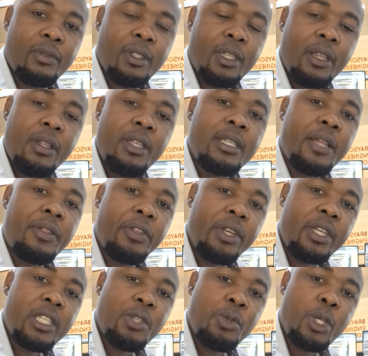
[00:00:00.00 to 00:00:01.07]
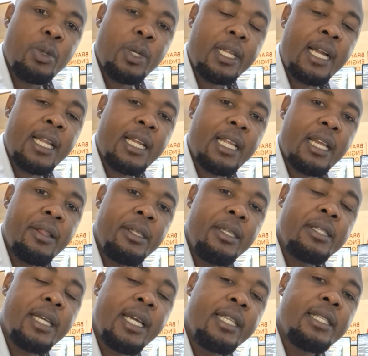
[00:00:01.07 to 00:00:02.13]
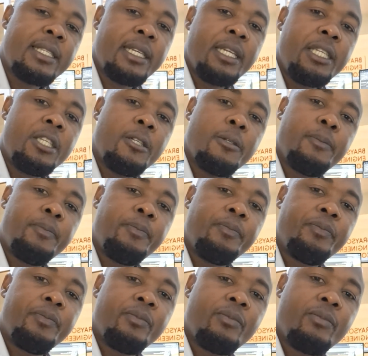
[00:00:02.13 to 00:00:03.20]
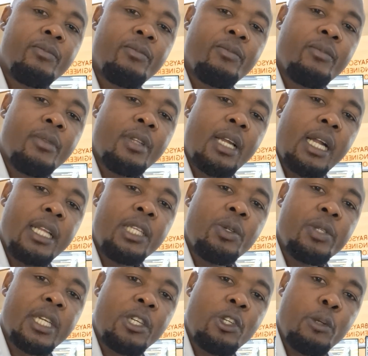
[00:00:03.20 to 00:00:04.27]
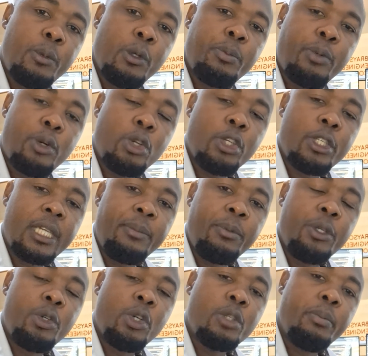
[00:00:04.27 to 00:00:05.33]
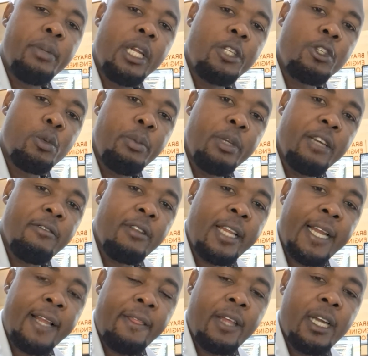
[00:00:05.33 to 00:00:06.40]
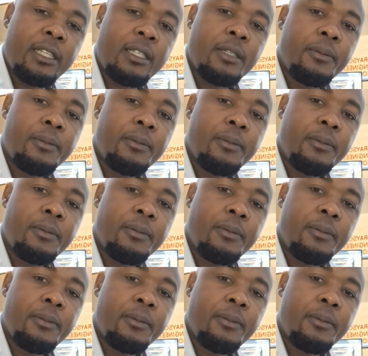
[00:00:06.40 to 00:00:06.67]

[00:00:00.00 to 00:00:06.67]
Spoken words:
These are things which were done under the design stage, and it was a prototype which was built to behave like that.